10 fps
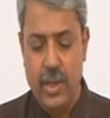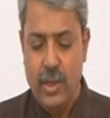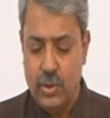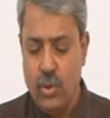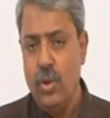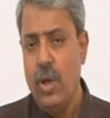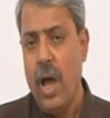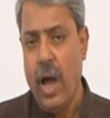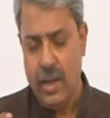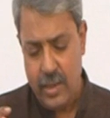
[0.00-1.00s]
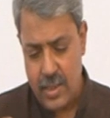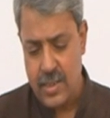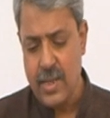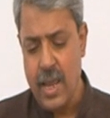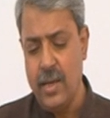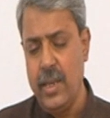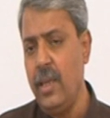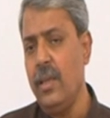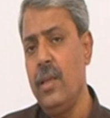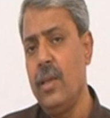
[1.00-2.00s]
So,
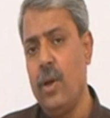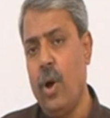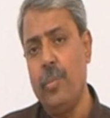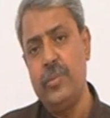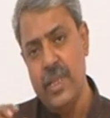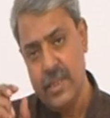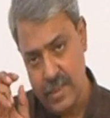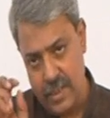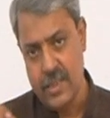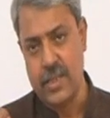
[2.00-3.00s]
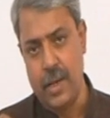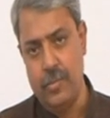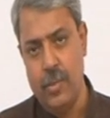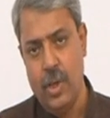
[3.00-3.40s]
understanding of the system,